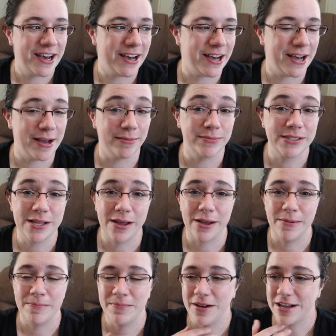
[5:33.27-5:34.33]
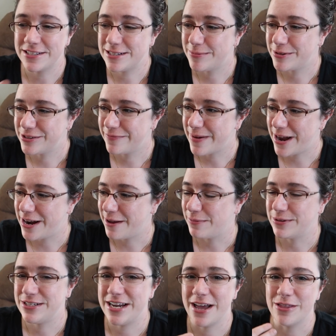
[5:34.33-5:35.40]
Um, some customers of mine have
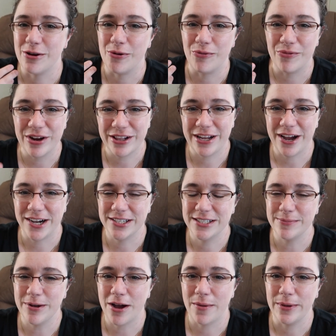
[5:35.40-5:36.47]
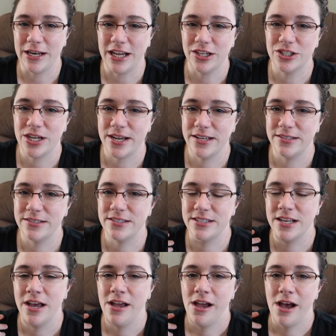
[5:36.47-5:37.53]
put together really awesome
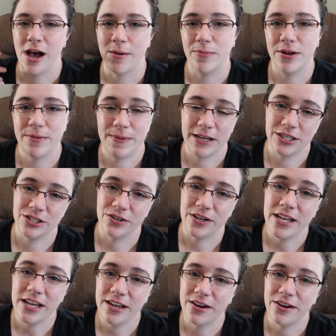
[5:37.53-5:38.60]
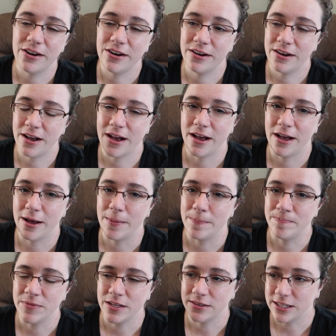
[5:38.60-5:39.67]
combinations. I'll put a picture here.
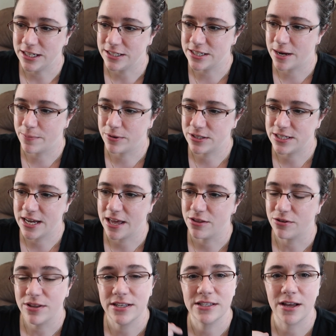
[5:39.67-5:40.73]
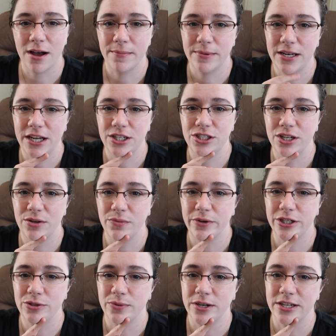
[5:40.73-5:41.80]
Um, Linda put together this combination,
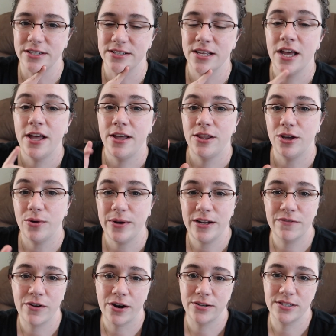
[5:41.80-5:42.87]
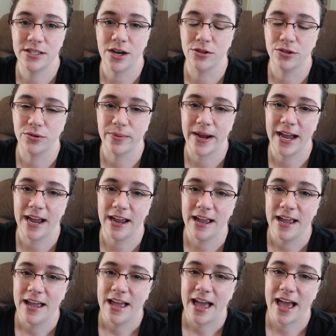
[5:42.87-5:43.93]
which was the Queen of Hearts colorway
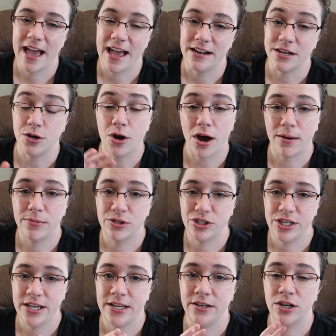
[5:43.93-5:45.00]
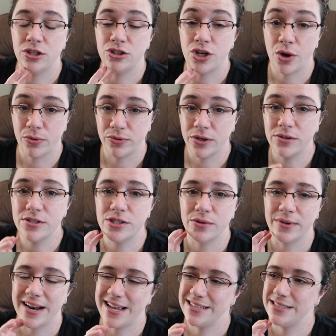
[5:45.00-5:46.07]
and an aubergine tonal,
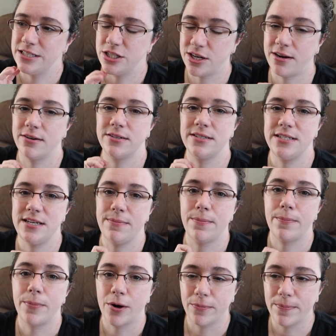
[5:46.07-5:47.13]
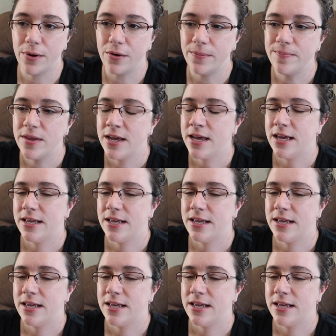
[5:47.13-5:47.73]
so a nice dark deep purple.